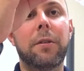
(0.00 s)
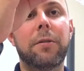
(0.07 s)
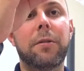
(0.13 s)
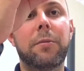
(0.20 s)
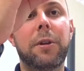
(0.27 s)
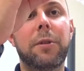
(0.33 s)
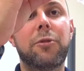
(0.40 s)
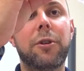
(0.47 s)

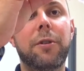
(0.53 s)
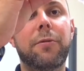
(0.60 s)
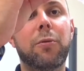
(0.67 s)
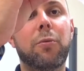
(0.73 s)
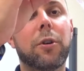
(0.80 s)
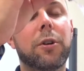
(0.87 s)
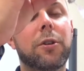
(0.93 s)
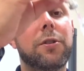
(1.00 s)
Sometimes you have
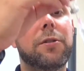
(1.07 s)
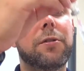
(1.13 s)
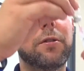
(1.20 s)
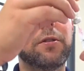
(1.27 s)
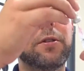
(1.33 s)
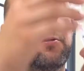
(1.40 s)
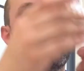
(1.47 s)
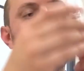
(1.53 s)
to work just
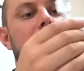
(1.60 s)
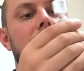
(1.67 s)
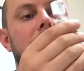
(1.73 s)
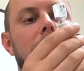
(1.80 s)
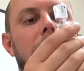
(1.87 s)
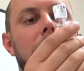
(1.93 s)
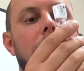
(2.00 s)
a little bit